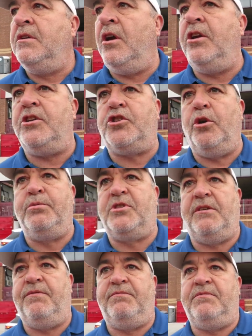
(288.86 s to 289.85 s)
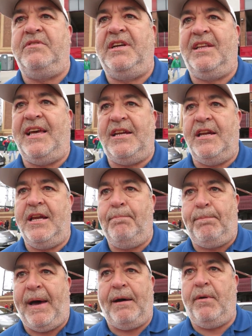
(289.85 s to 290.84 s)
none at subs have really had an
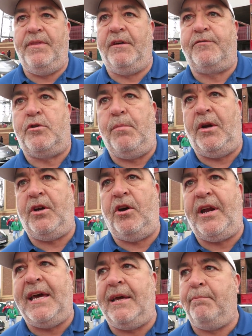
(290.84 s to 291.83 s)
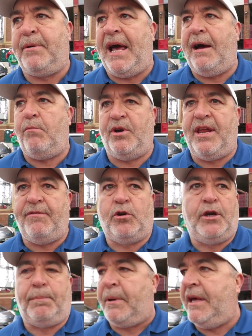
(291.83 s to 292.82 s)
impact when they've come on. All right, Brown were never
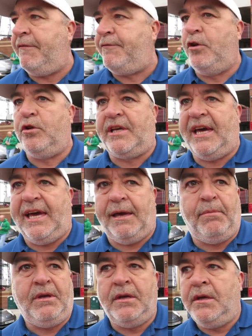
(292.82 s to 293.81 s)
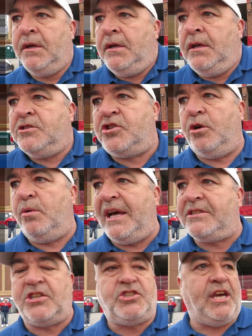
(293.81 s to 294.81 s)
going to play it full game, so we
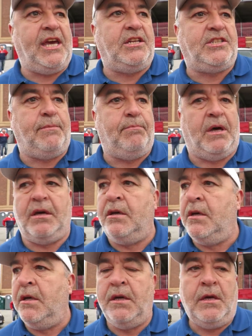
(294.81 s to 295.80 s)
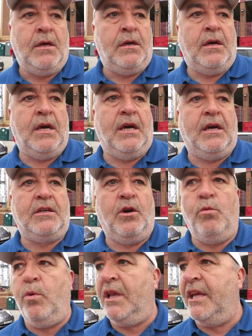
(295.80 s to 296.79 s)
had to change him. But uh,
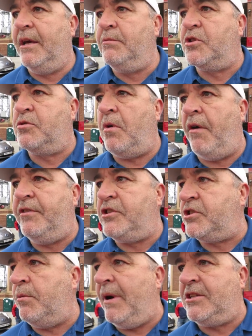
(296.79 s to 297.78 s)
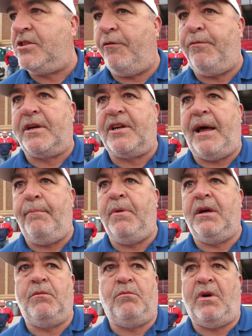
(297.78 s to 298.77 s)
young Williams obviously went off with cramp.
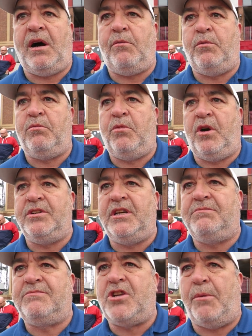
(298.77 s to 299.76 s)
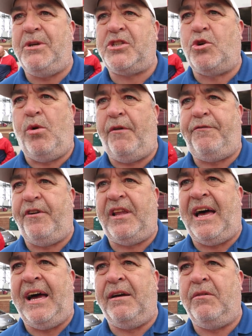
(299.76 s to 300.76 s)
But what what did Thomas go off for?
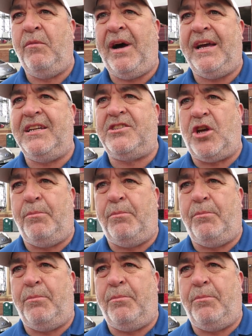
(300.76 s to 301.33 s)
Like, why did